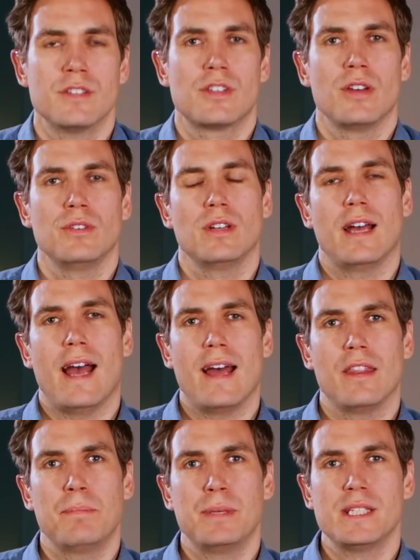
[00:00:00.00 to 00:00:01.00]
So
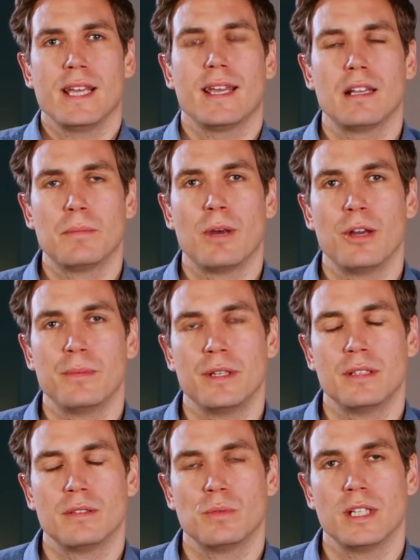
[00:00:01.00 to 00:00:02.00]
at the particular
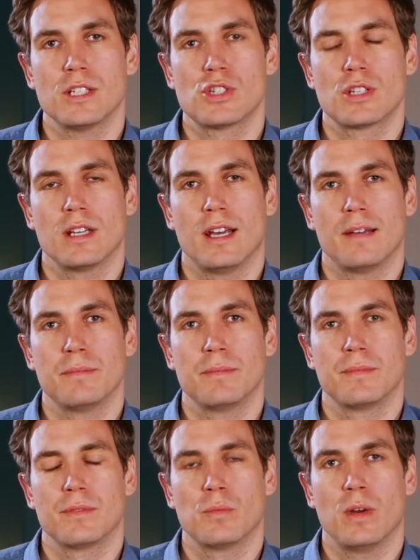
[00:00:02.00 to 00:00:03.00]
moment which
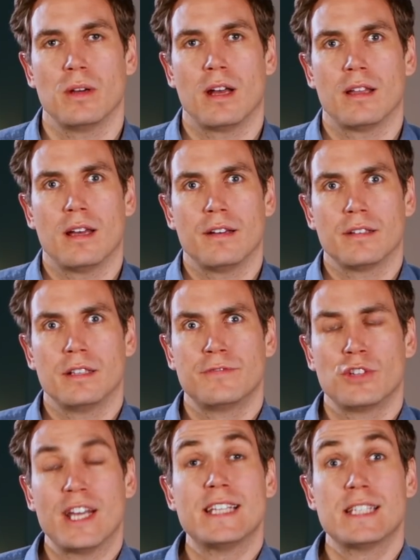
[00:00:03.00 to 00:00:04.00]
of
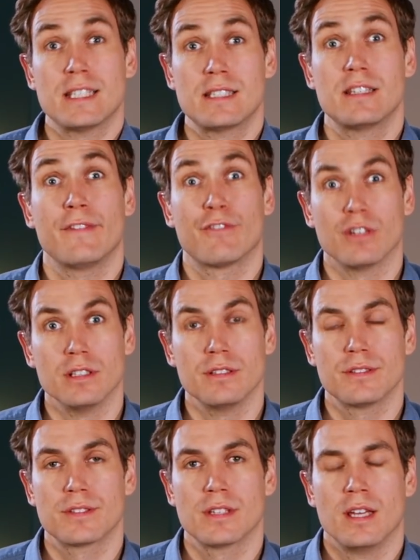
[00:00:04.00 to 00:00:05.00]
greatest
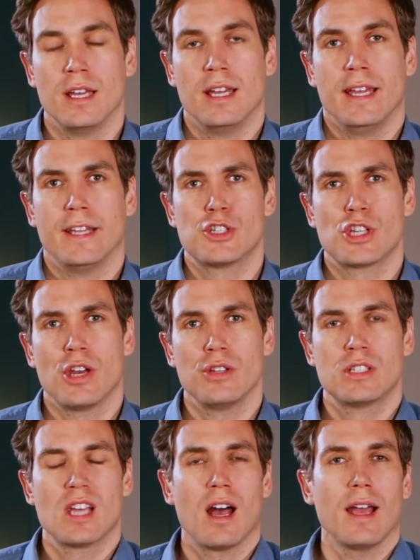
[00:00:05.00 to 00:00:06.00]
difference, it
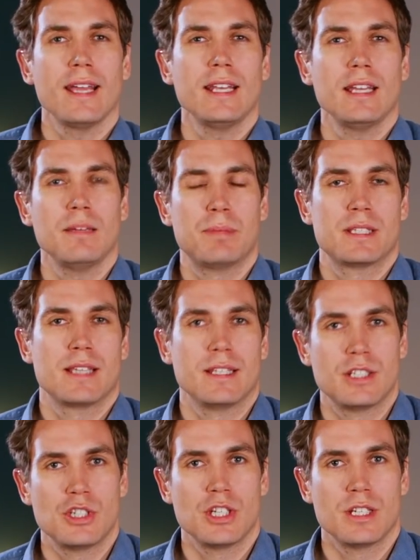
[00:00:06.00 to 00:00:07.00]
showed tiny
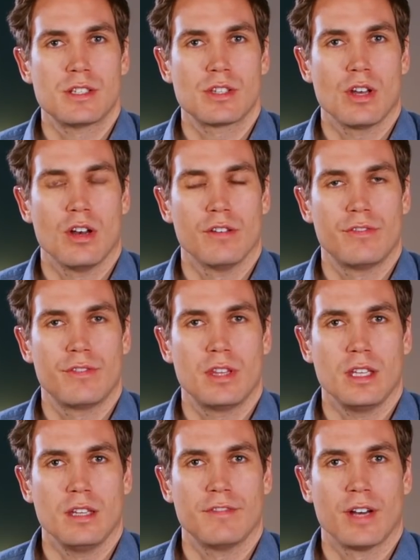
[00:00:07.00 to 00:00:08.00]
percentages of
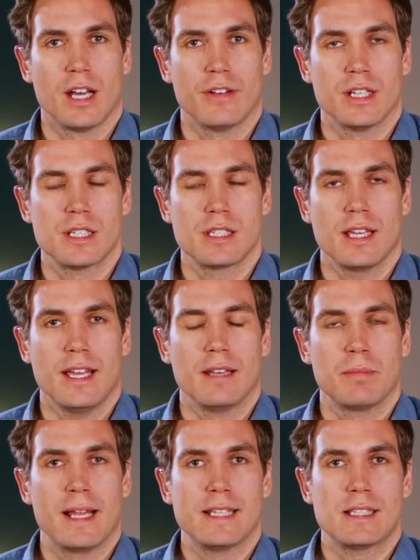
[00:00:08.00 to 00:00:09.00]
the virus in
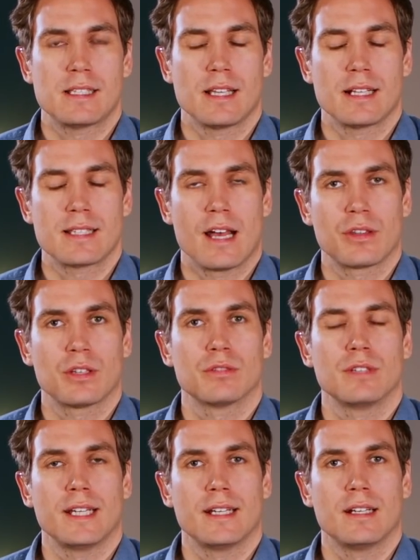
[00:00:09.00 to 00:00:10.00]
places like South
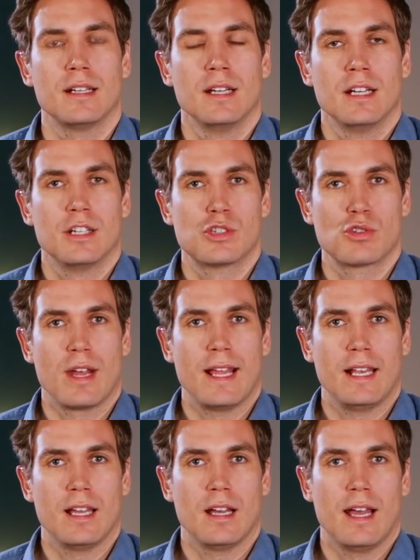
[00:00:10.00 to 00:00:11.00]
Korea,
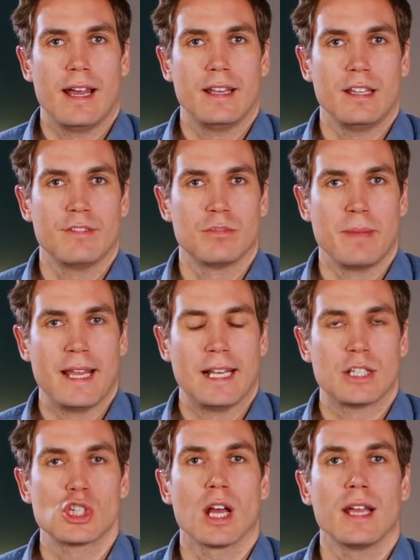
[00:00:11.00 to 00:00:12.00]
Australia, and even
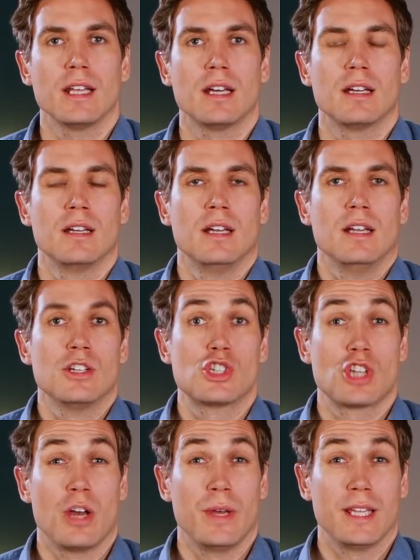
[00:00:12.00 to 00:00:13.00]
mainland China
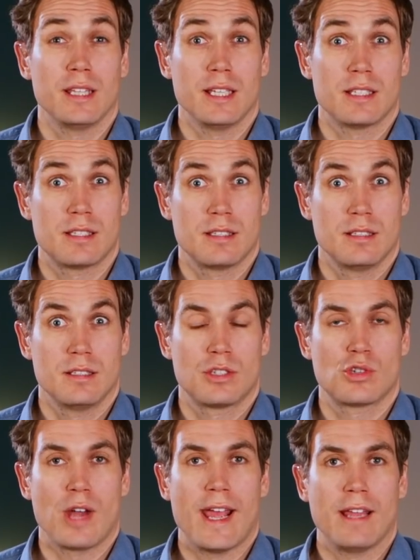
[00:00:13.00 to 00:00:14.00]
showing this
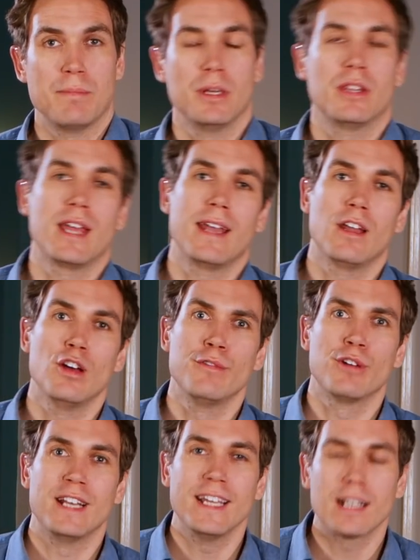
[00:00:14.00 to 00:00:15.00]
strain. But then
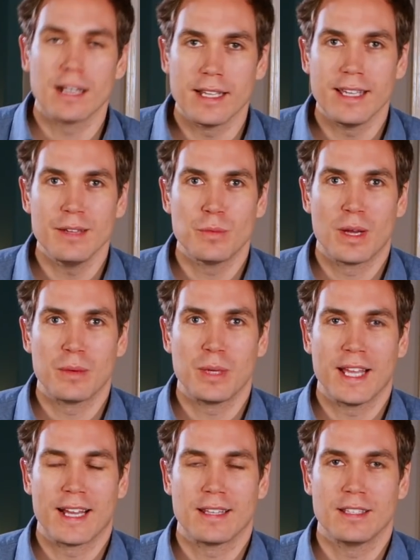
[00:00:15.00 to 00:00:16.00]
over in Italy, where we
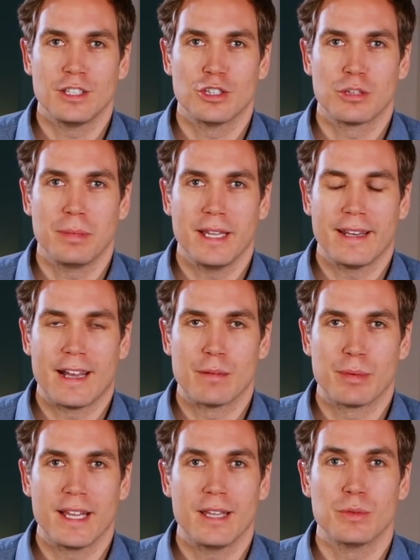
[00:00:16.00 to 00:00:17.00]
had the European
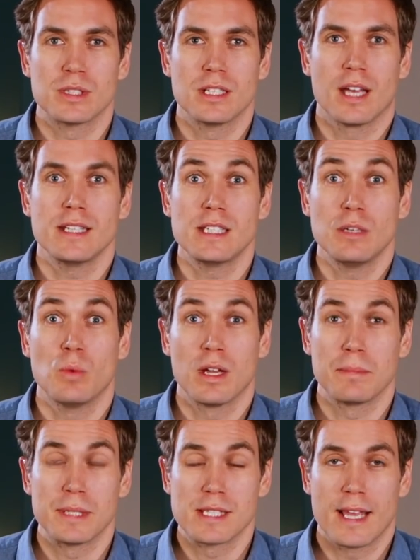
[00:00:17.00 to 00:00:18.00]
outbreak, it was
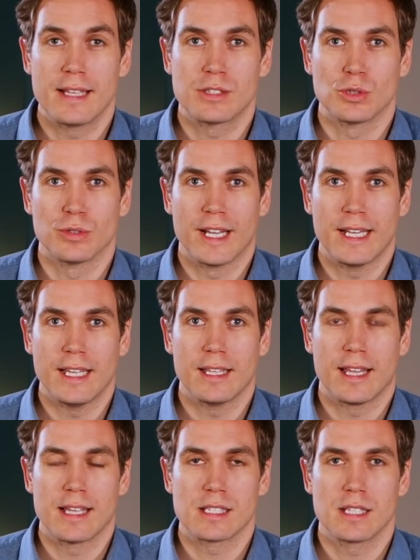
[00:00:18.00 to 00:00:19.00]
91% already at
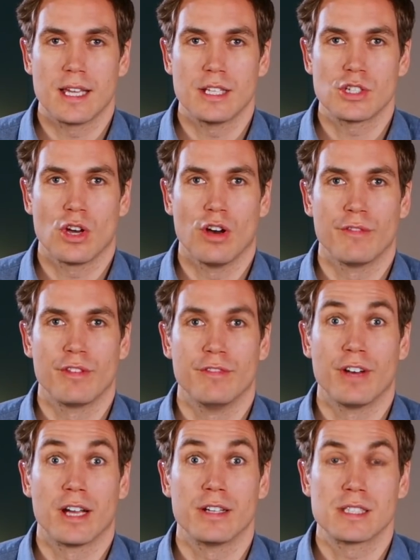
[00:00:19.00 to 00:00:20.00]
that stage of the
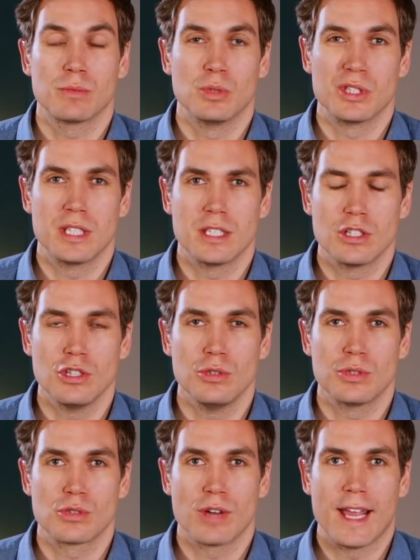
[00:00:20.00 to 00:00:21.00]
virus was this new
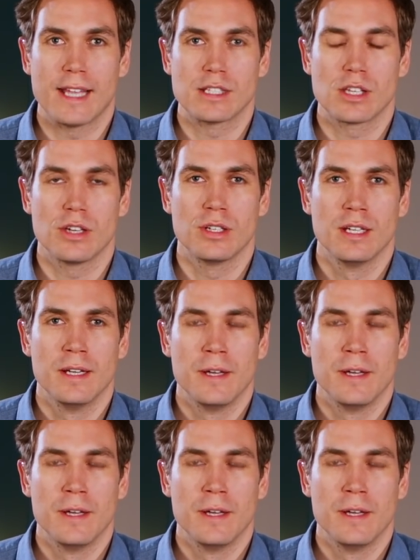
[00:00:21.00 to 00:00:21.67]
strain. So